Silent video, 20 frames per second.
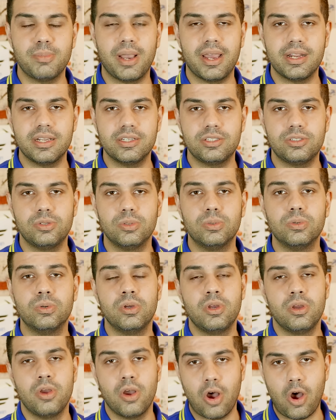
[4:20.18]
managed to
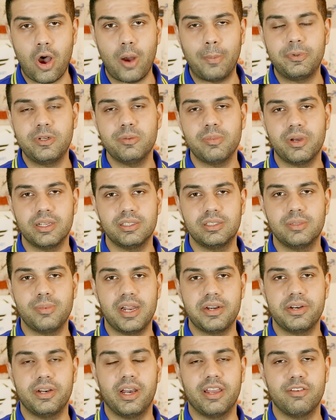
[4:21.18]
optimize the
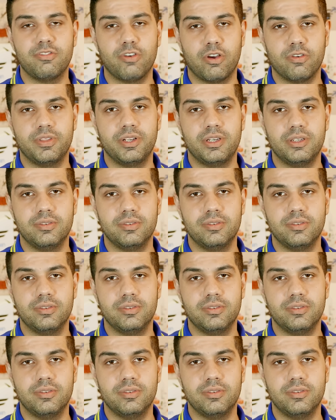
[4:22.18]
battery life of the